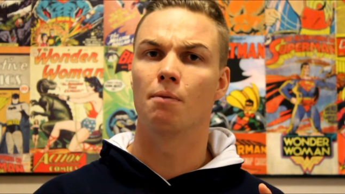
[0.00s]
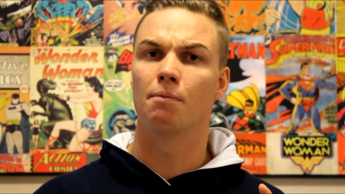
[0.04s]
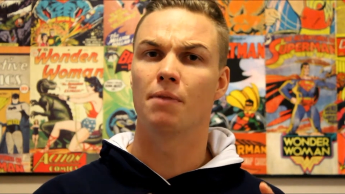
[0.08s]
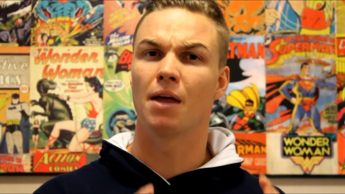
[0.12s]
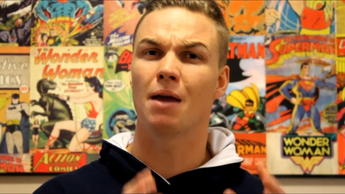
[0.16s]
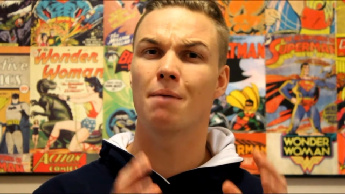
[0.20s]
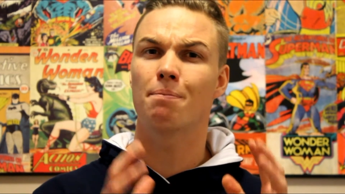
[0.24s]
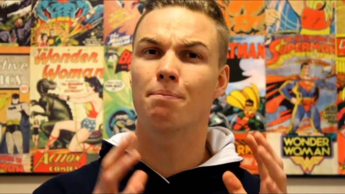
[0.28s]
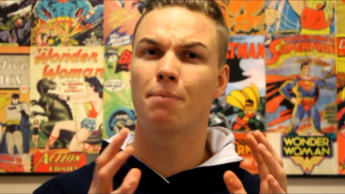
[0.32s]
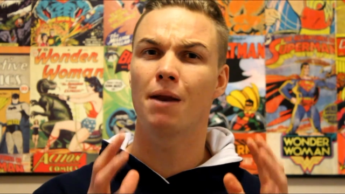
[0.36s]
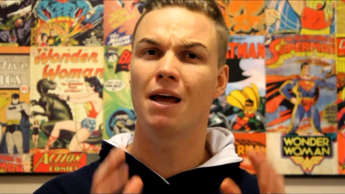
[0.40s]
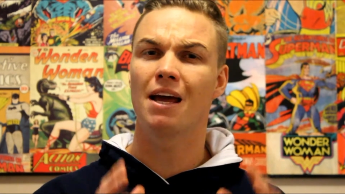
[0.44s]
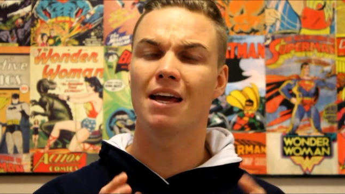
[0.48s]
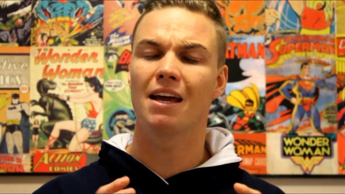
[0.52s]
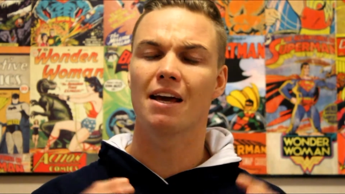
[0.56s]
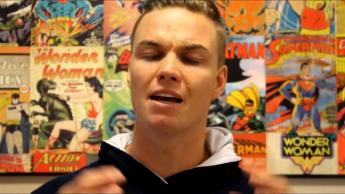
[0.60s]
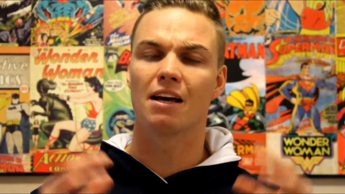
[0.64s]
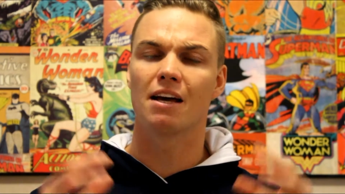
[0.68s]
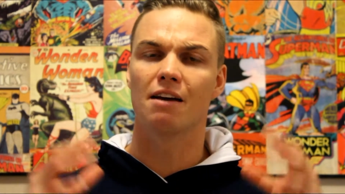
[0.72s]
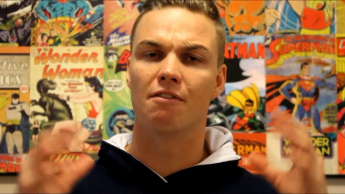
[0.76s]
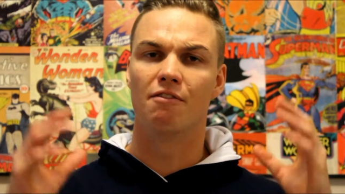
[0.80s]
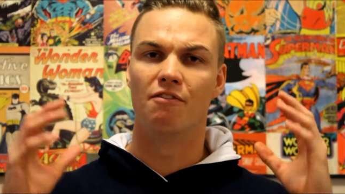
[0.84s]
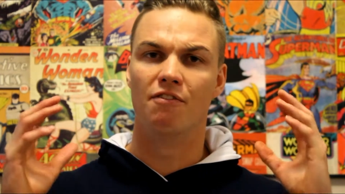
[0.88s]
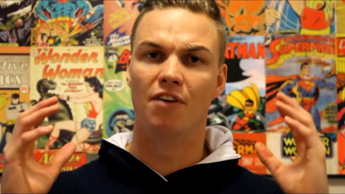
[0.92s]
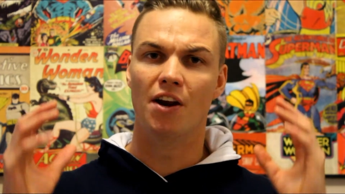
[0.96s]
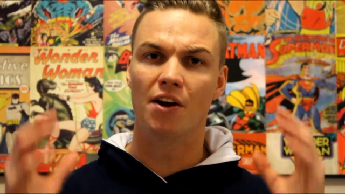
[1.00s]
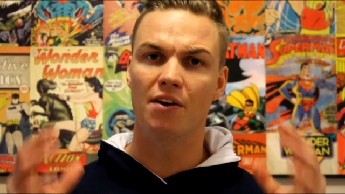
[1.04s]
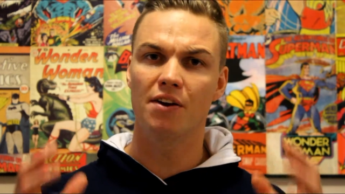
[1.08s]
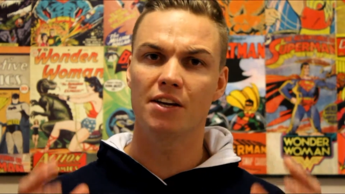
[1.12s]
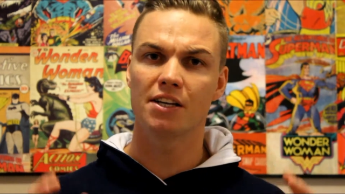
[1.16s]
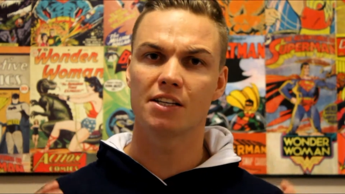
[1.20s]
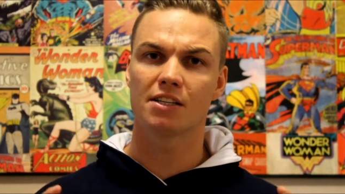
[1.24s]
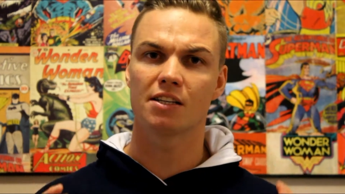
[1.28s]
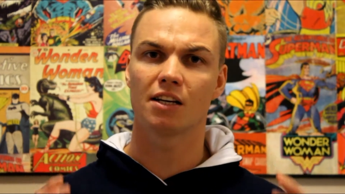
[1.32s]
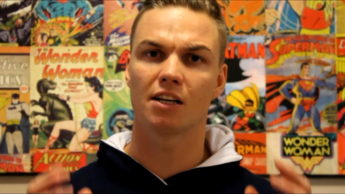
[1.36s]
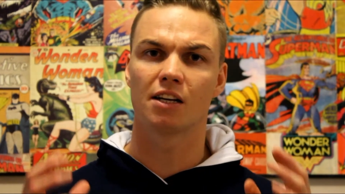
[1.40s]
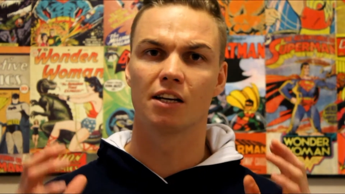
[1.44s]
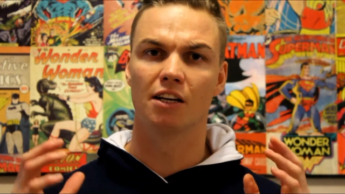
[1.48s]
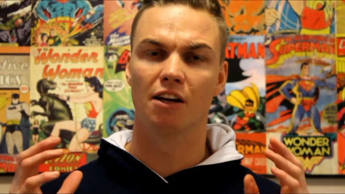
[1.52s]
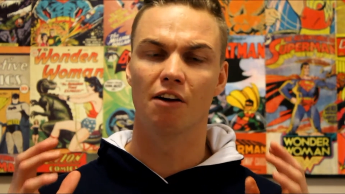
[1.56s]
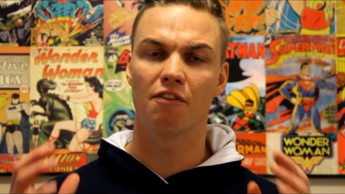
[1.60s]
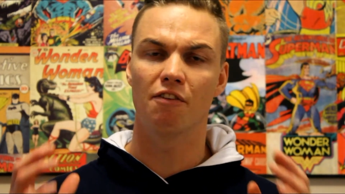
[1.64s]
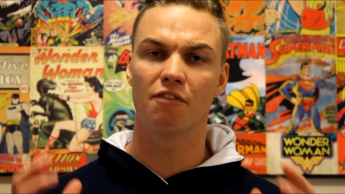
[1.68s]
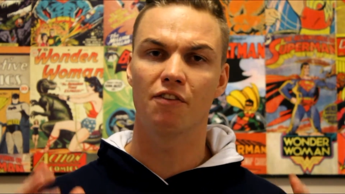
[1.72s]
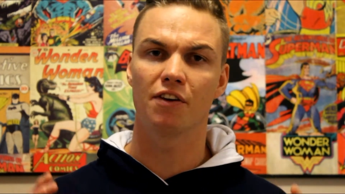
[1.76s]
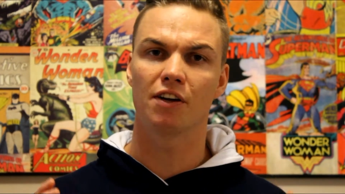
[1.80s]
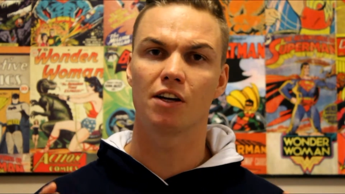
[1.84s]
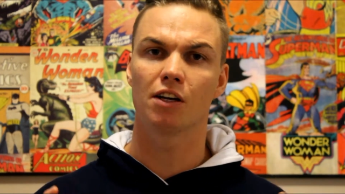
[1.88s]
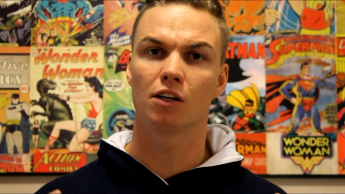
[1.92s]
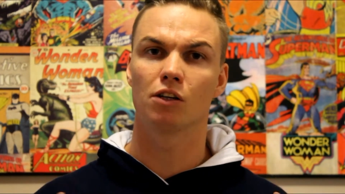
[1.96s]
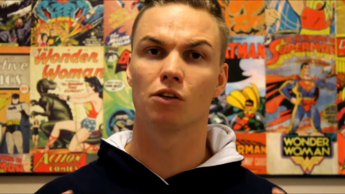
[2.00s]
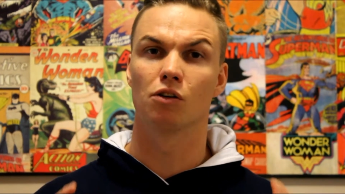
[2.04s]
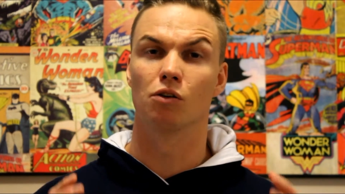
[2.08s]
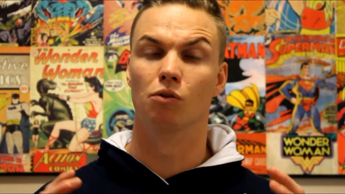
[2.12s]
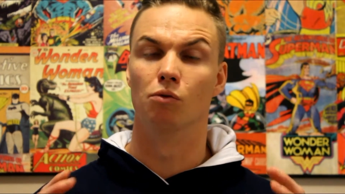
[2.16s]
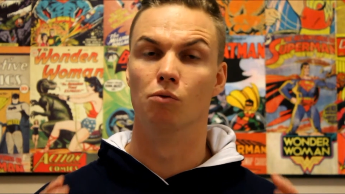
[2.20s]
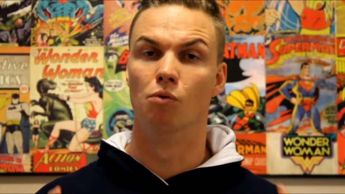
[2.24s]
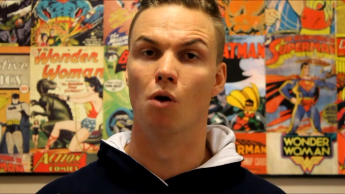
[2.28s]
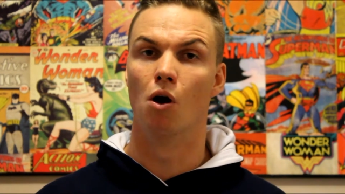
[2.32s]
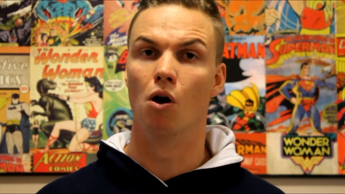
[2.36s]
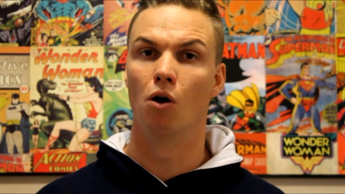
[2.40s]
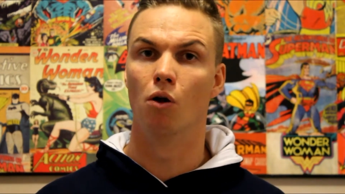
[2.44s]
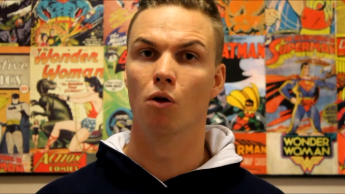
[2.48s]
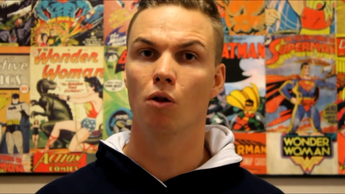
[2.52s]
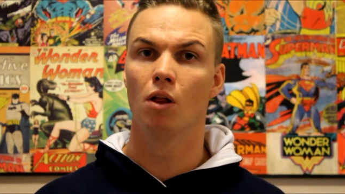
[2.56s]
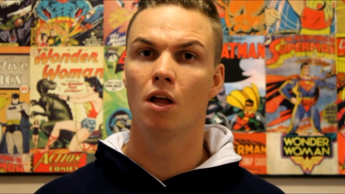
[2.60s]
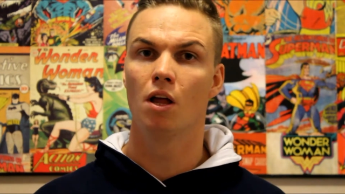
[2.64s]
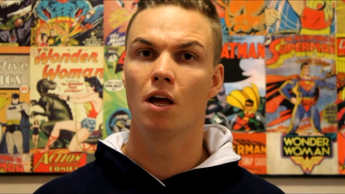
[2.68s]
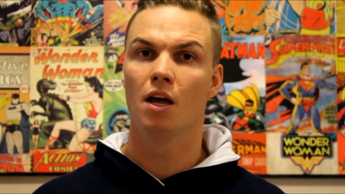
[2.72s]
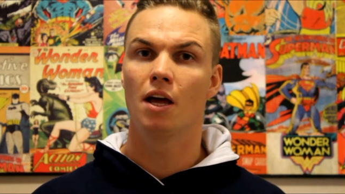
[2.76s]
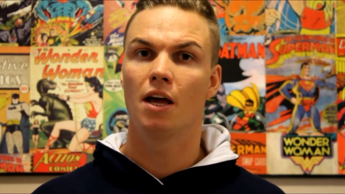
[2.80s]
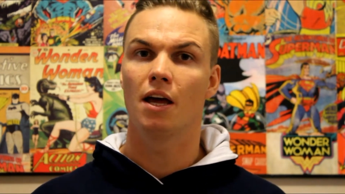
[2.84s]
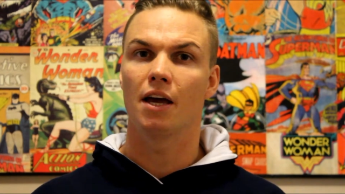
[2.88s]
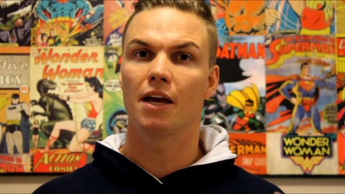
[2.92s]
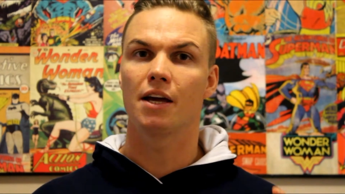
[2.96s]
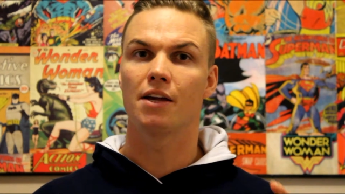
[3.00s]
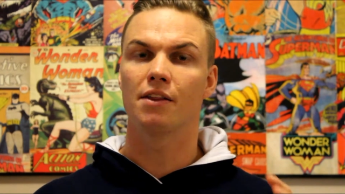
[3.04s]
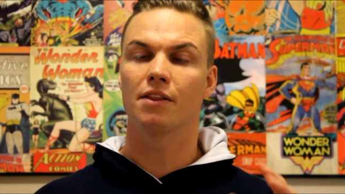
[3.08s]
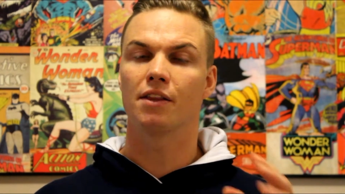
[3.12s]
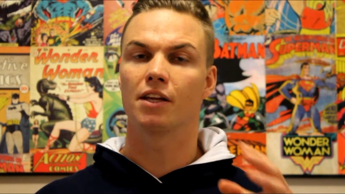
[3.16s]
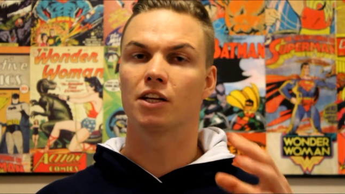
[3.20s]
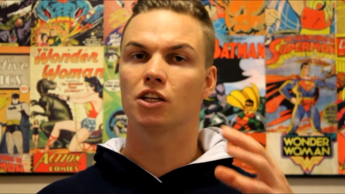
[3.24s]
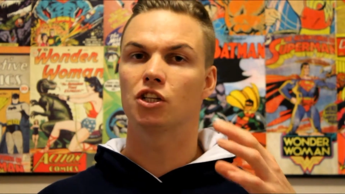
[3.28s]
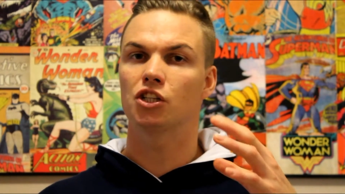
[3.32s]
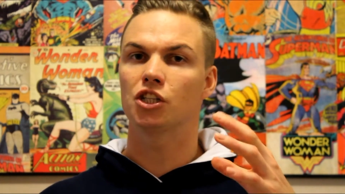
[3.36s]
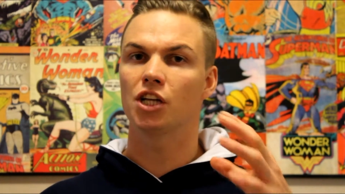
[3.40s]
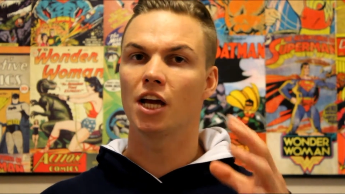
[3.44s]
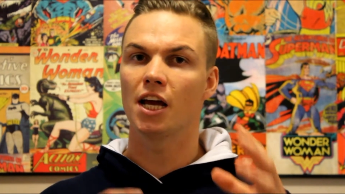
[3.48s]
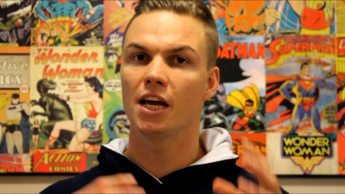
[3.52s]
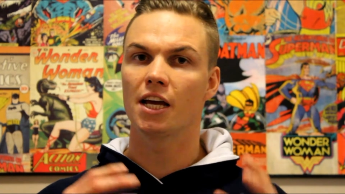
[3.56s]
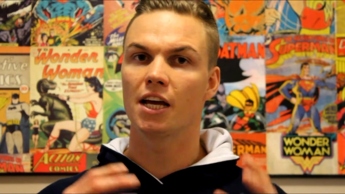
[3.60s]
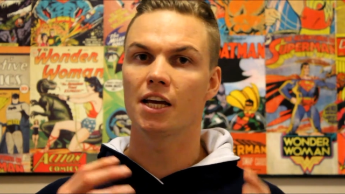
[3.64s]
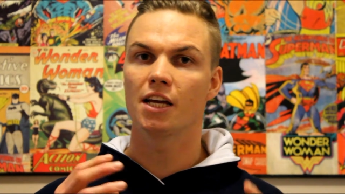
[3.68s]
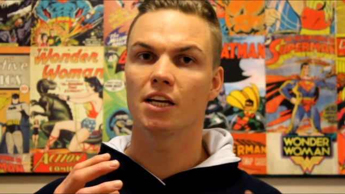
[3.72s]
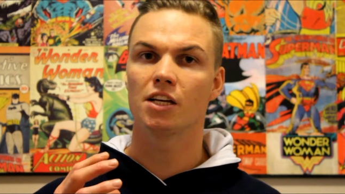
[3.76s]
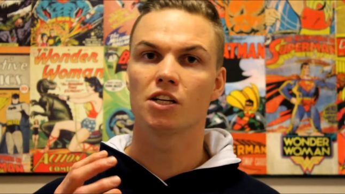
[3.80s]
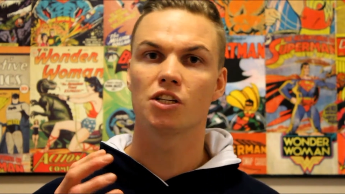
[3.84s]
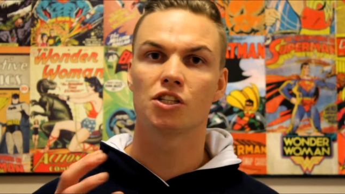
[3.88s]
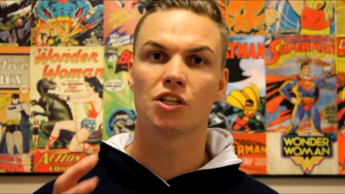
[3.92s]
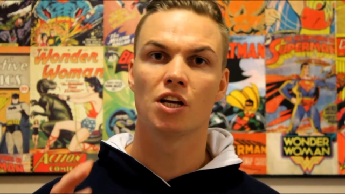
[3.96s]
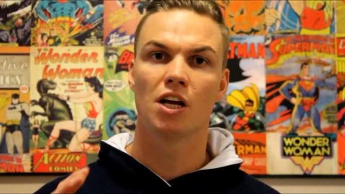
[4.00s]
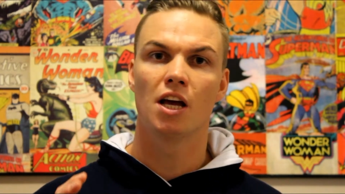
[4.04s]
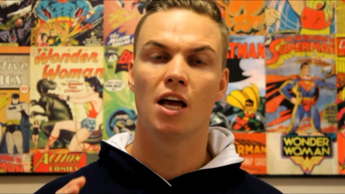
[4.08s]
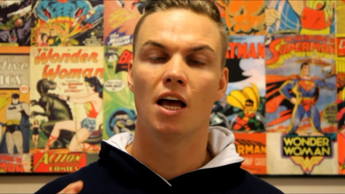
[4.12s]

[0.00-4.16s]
they play a very significant role in the change